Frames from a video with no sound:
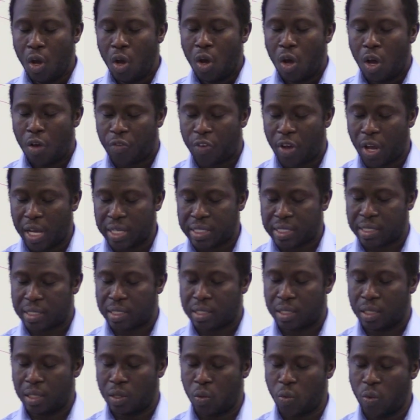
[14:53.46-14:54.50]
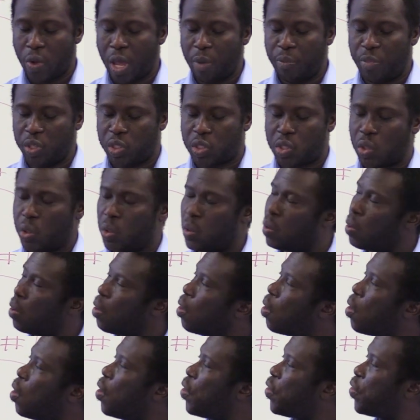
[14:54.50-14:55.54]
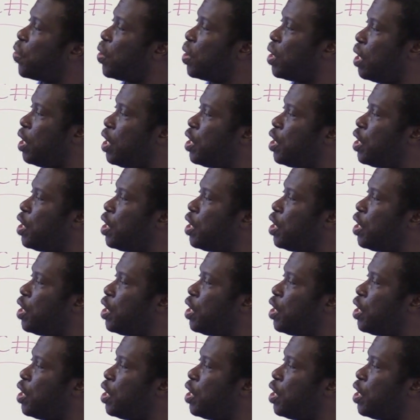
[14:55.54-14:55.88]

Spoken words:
Of course, we were able to go through the